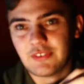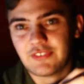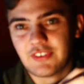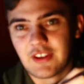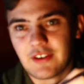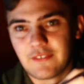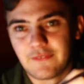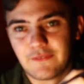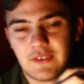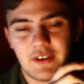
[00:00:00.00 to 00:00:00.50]
a
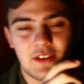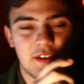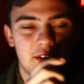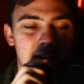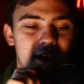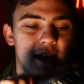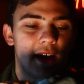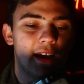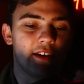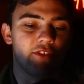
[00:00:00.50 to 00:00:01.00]
ton of fun.
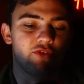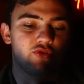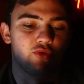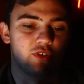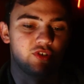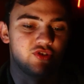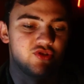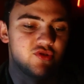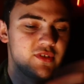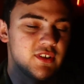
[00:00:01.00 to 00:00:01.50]
I
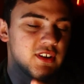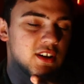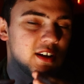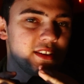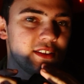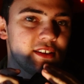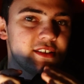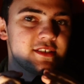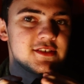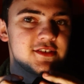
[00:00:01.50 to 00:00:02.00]
enjoy shooting
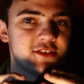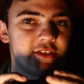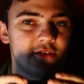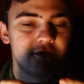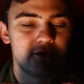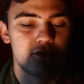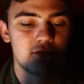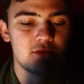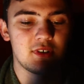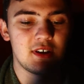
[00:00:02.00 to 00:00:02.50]
on this
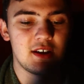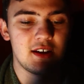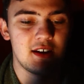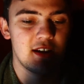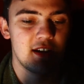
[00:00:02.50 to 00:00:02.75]
too.